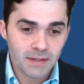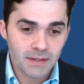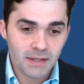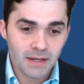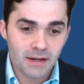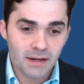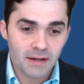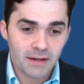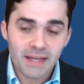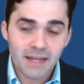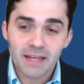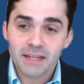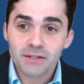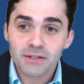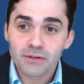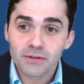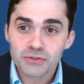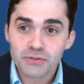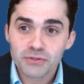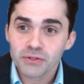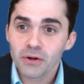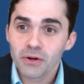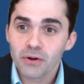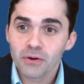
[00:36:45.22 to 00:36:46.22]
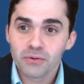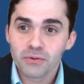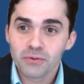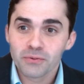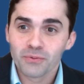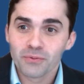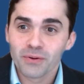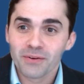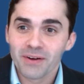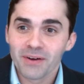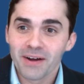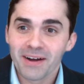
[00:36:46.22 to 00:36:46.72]
8 years
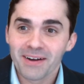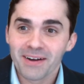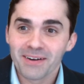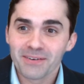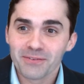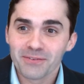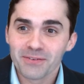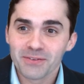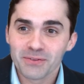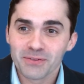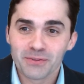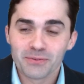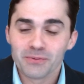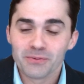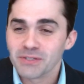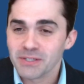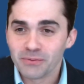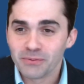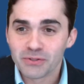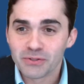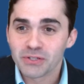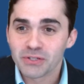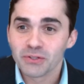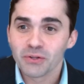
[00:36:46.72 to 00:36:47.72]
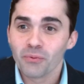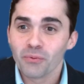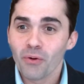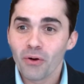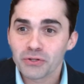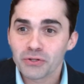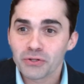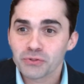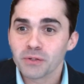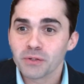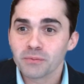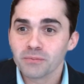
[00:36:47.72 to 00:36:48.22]
ago, it was in
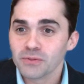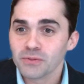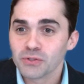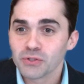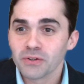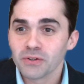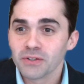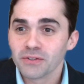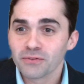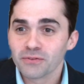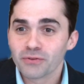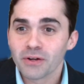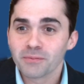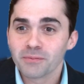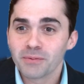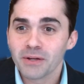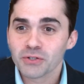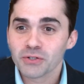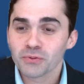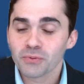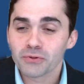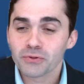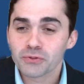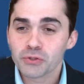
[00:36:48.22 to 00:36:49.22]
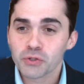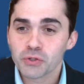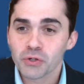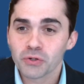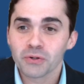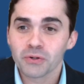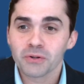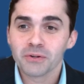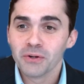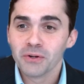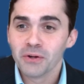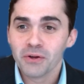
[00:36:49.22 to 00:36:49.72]
the front page of the Wall Street
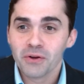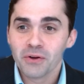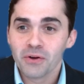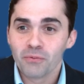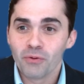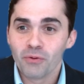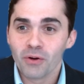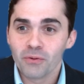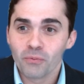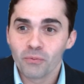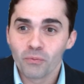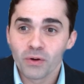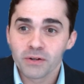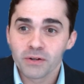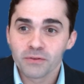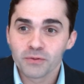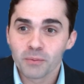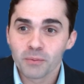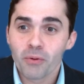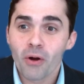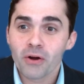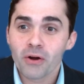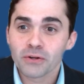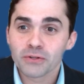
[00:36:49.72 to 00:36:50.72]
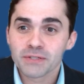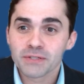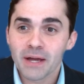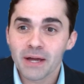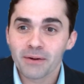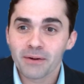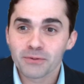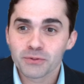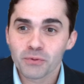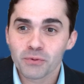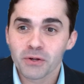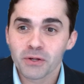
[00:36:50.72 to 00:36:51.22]
Journal, what one of the partners that
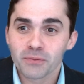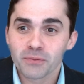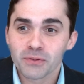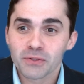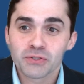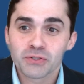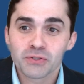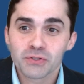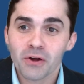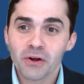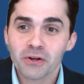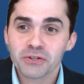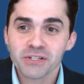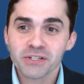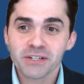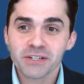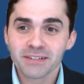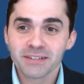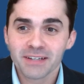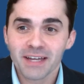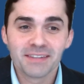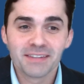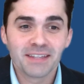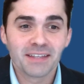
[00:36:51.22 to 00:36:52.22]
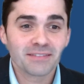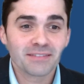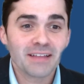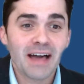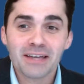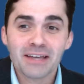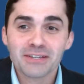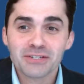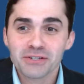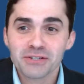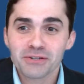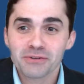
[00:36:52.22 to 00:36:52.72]
I was working with is charging. And then
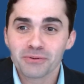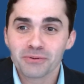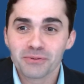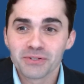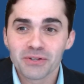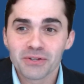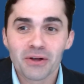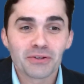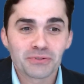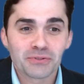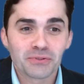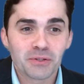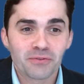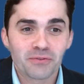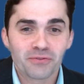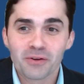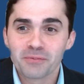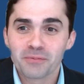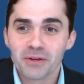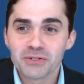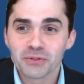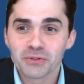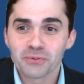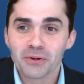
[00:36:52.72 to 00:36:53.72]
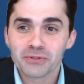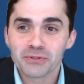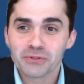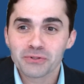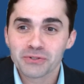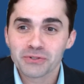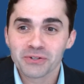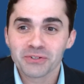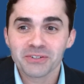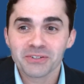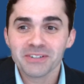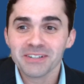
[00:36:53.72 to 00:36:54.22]
last year it was also in the front page of the Wall
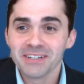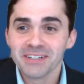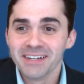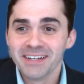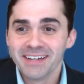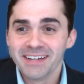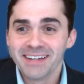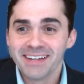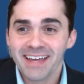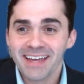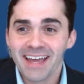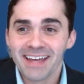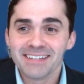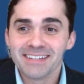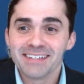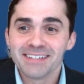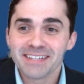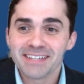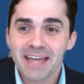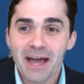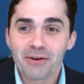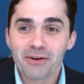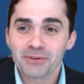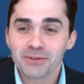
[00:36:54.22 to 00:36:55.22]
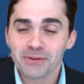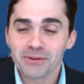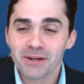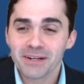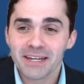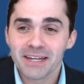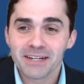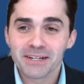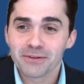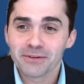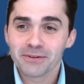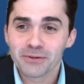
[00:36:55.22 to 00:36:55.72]
Street Journal, and his hourly rate
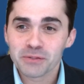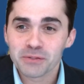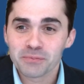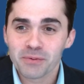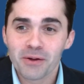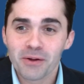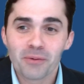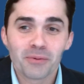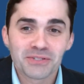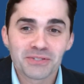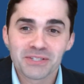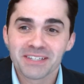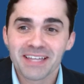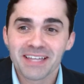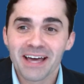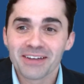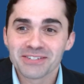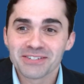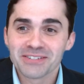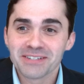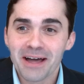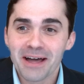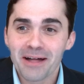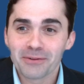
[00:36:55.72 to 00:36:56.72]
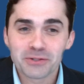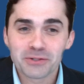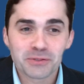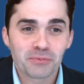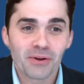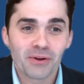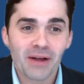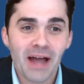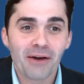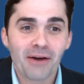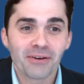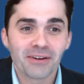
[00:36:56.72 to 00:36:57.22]
had increased by almost $1,000
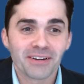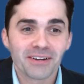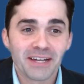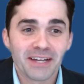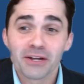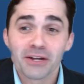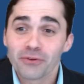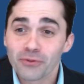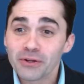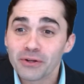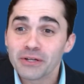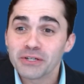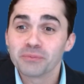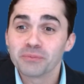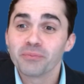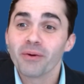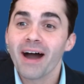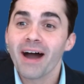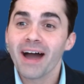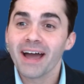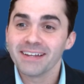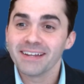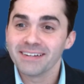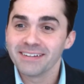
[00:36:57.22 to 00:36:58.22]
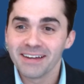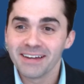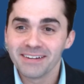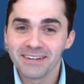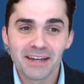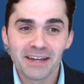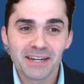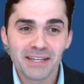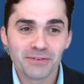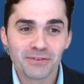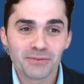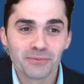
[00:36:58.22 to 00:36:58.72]
per hour. Increased by,
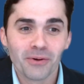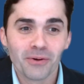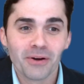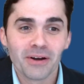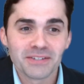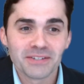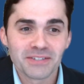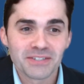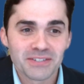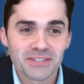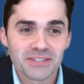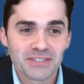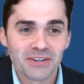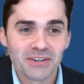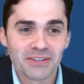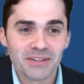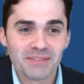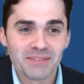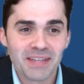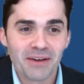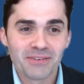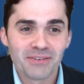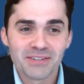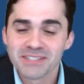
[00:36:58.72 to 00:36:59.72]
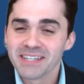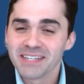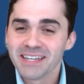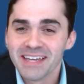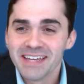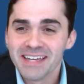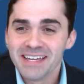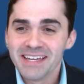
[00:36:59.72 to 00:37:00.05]
not even was. So that was